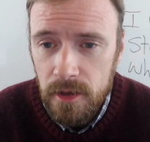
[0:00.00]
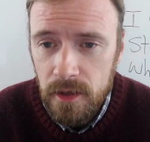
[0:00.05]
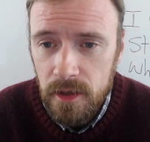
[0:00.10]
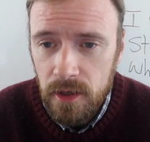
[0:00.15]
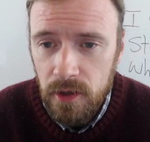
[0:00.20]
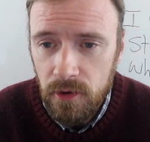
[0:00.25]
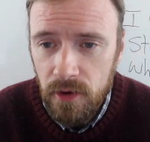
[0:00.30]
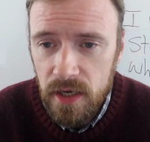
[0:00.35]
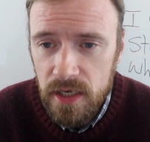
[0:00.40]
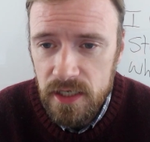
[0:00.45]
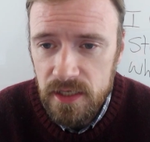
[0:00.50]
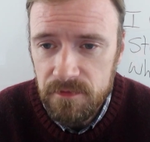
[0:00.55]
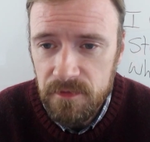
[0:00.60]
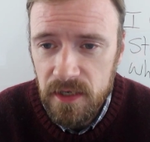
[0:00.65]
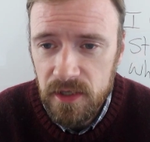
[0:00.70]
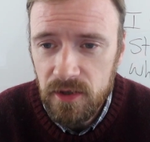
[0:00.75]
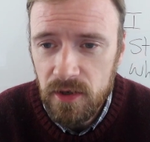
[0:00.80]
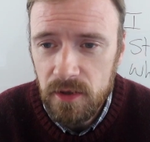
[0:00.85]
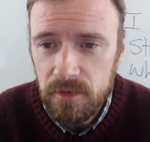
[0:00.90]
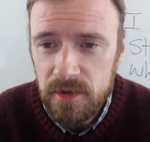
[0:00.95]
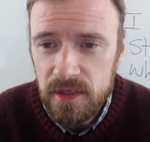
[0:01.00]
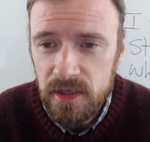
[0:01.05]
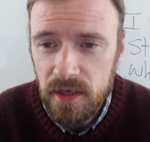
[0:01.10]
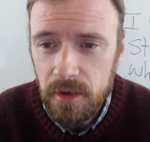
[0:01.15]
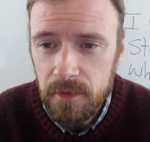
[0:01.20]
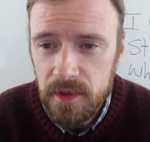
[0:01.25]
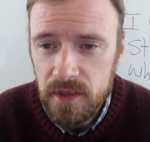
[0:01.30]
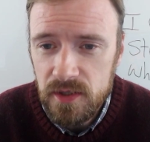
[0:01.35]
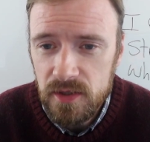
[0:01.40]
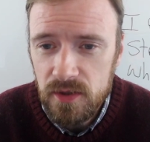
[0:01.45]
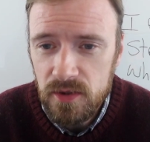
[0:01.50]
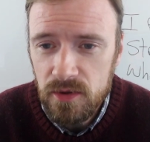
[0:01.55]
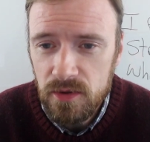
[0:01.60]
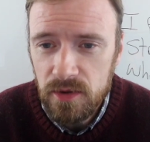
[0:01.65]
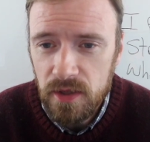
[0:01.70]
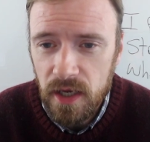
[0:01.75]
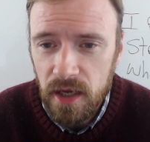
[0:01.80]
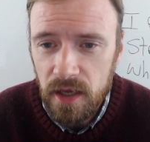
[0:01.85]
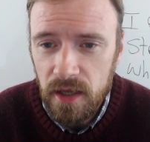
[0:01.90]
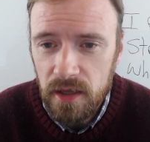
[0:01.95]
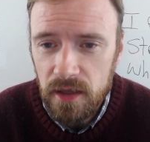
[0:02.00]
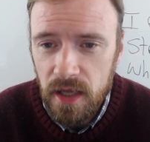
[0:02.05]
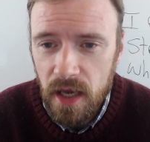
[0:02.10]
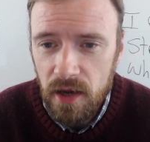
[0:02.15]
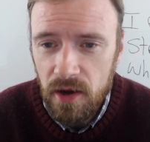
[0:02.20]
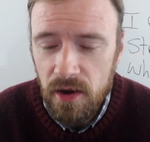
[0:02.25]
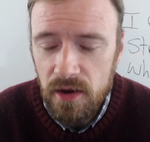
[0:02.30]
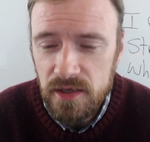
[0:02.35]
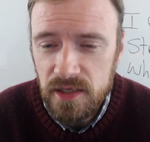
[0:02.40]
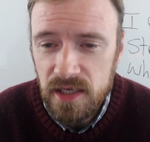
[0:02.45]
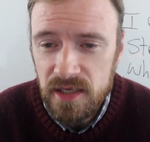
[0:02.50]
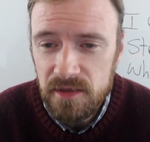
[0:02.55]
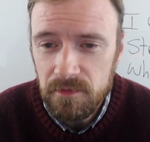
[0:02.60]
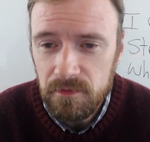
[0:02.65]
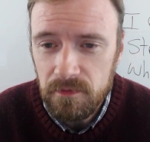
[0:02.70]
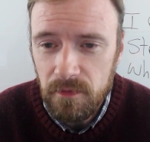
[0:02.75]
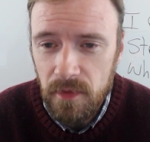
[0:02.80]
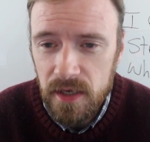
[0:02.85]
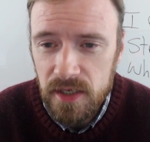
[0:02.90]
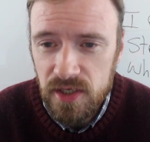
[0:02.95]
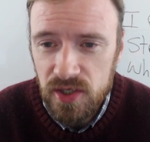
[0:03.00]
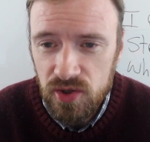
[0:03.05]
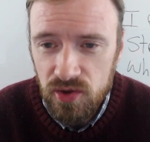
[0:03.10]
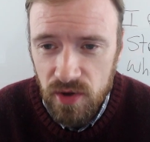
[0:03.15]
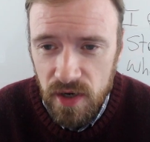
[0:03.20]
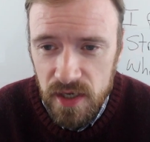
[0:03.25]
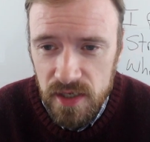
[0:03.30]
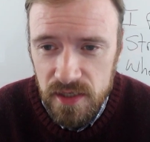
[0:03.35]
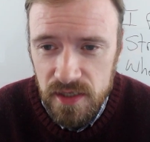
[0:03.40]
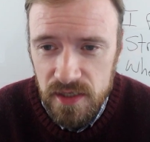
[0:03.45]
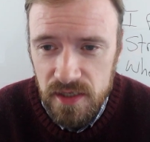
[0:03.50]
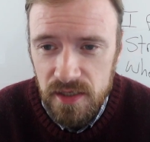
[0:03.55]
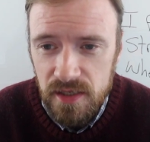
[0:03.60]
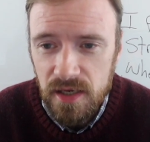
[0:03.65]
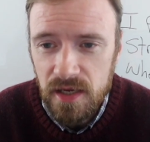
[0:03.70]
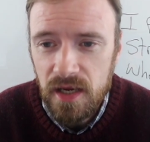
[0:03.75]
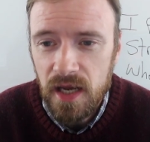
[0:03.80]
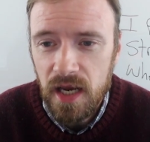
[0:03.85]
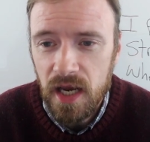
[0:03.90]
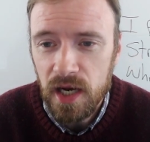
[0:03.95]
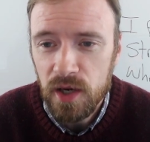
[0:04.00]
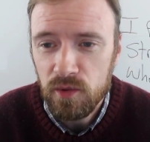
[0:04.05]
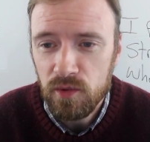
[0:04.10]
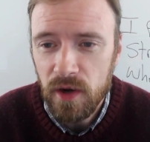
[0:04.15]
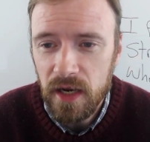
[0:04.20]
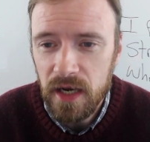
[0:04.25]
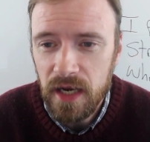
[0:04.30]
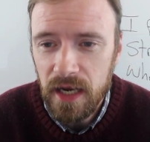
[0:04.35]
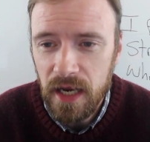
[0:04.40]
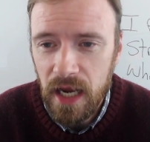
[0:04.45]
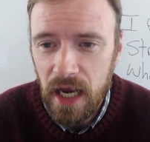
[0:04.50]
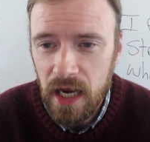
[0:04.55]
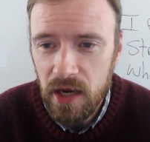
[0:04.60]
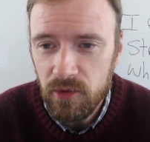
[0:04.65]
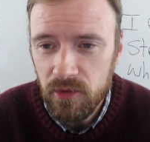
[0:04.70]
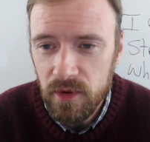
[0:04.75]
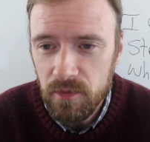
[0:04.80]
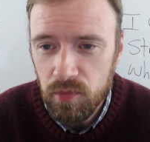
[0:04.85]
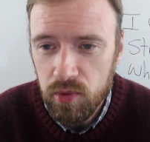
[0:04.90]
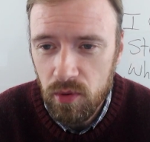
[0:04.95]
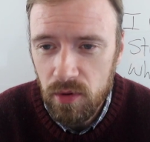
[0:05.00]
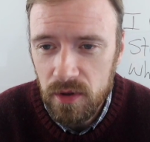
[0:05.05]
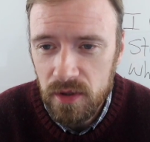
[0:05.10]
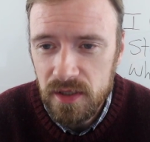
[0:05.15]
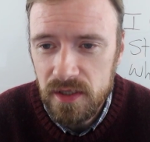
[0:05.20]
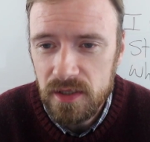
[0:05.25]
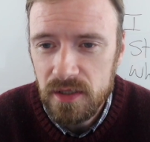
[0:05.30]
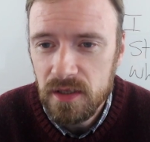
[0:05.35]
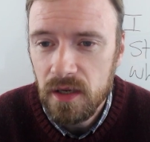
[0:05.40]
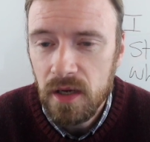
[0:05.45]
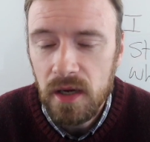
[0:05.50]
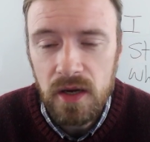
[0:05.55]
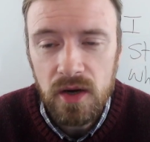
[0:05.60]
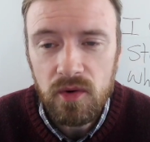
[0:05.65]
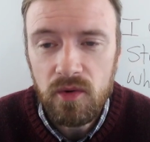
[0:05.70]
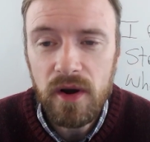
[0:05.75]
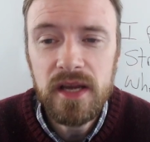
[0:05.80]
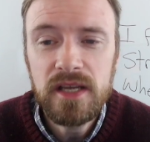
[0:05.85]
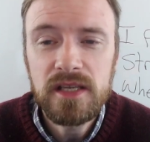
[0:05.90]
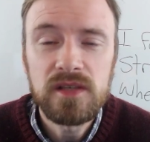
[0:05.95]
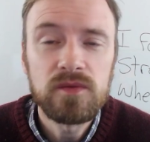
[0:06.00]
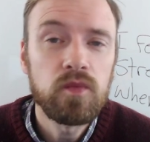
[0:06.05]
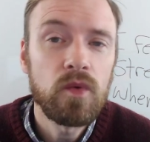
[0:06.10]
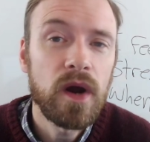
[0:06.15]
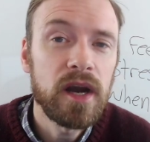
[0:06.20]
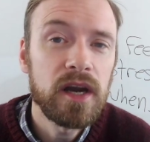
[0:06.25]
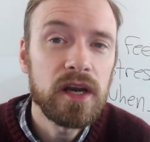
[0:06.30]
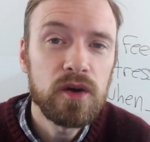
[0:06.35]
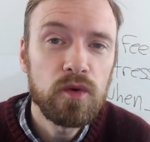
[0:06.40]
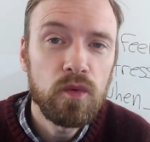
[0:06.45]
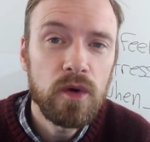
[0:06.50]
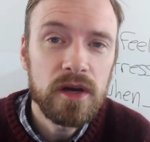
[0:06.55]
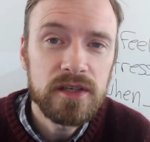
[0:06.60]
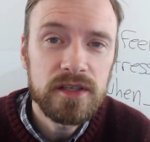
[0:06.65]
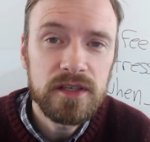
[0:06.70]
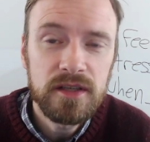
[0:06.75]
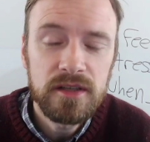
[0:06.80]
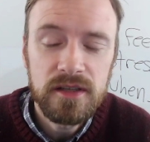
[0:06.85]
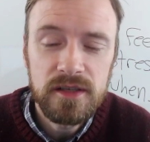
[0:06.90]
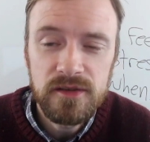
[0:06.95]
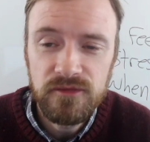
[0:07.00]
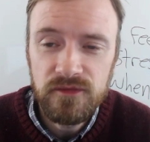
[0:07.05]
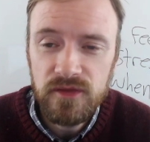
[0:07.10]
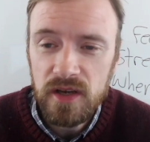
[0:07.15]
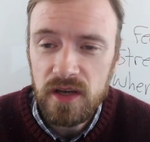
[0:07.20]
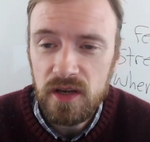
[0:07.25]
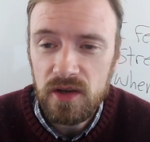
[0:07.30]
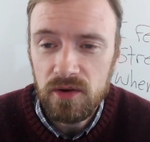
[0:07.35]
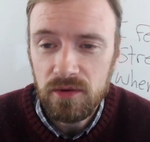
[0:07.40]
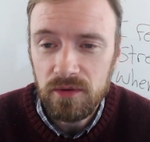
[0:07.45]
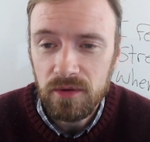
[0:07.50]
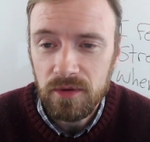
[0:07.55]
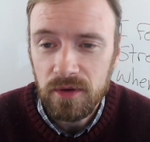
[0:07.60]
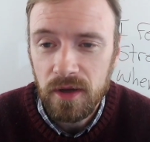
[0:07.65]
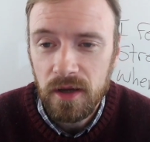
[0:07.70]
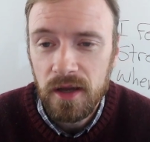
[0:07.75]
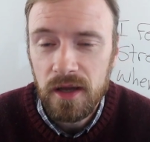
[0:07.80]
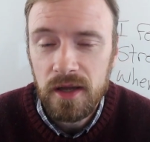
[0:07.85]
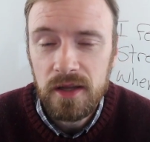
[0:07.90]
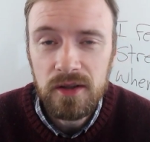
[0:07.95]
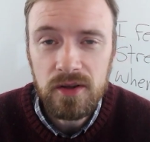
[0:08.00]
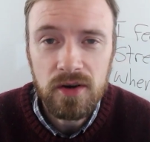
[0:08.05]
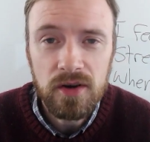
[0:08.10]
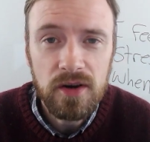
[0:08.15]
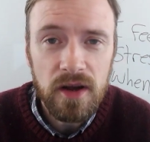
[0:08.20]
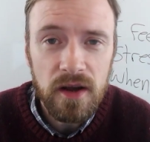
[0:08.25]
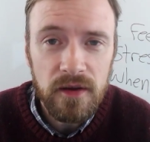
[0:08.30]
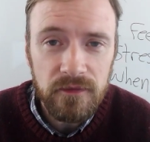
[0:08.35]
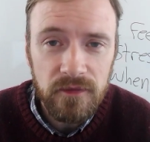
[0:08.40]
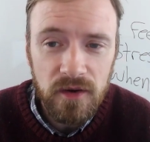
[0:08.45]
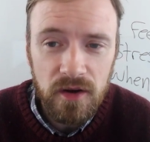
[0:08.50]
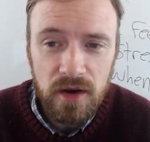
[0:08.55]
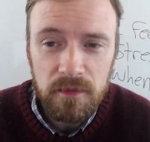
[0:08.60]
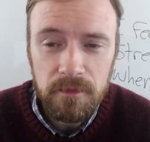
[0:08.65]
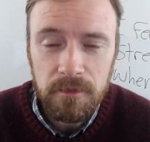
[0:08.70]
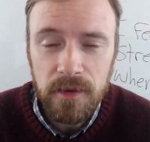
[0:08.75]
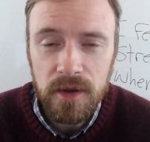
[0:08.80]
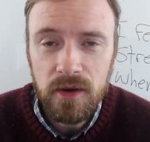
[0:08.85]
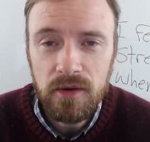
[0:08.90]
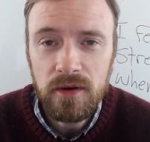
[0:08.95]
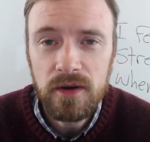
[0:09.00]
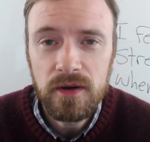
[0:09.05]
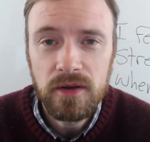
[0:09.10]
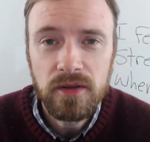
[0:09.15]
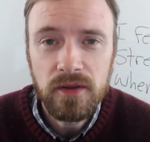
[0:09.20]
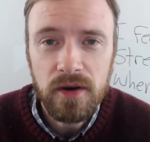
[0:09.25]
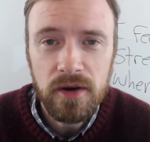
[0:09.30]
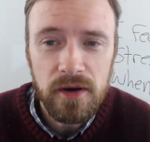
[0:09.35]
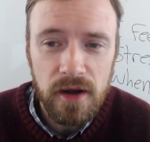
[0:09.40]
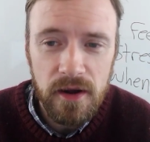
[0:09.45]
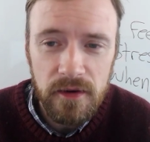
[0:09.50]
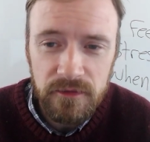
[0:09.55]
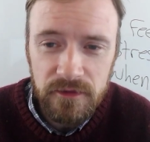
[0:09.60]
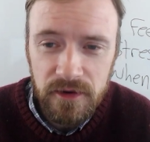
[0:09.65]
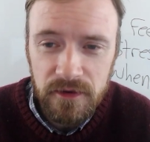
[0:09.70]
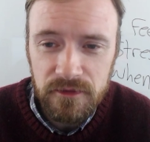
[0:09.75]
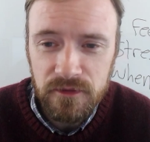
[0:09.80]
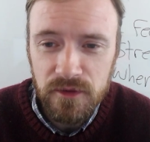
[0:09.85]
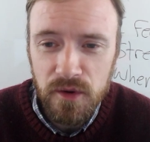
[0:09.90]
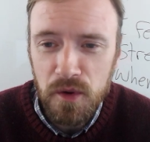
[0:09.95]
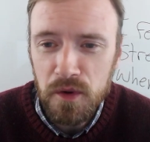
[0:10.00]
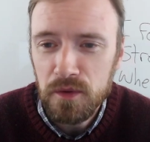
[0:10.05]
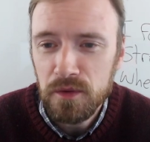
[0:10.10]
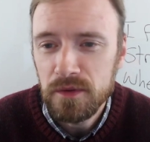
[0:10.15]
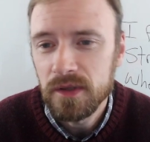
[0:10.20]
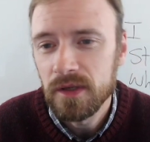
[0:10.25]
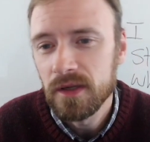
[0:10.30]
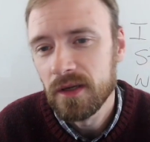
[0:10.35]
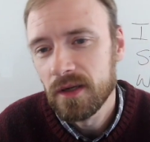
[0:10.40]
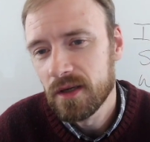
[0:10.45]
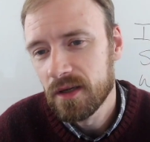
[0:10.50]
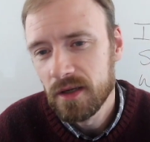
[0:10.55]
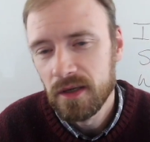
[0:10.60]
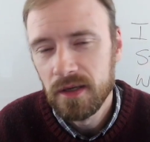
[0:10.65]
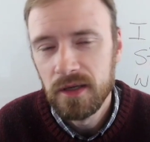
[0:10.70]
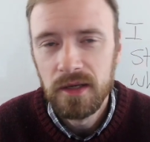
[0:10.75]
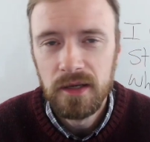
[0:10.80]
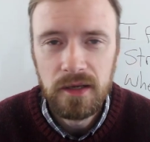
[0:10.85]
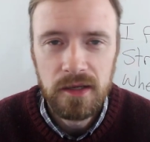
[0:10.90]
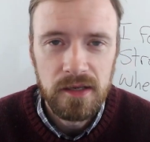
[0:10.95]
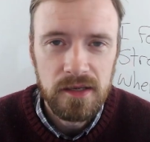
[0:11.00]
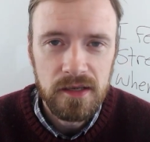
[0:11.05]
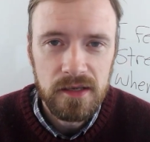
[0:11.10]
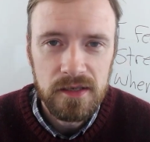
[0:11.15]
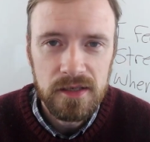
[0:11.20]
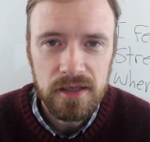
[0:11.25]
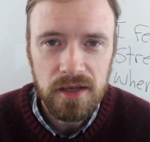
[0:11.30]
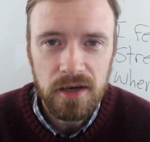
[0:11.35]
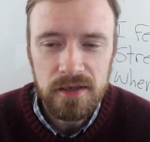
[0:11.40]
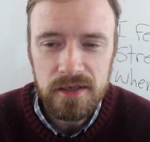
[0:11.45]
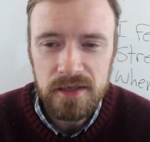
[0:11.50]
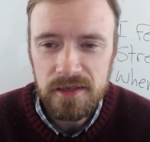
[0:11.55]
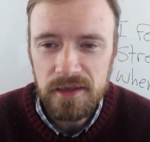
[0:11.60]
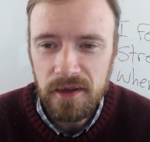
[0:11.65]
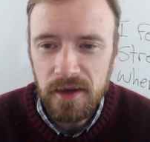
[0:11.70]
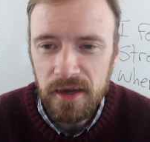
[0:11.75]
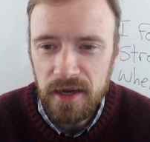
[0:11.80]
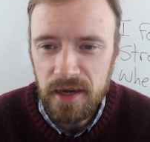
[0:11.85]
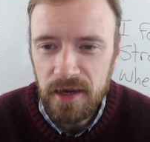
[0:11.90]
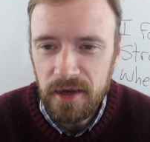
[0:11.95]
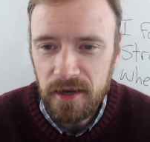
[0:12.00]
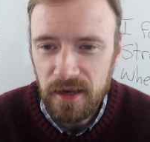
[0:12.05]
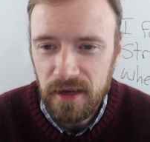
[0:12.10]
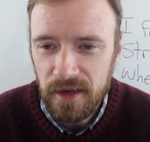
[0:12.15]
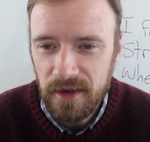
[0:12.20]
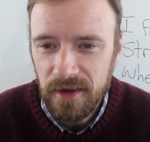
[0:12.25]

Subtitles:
Grace, midterm is coming soon. That causes my stress and writing 8 reports. Grace, why are you watching this video? Turn off your computer, turn off your phone, start studying.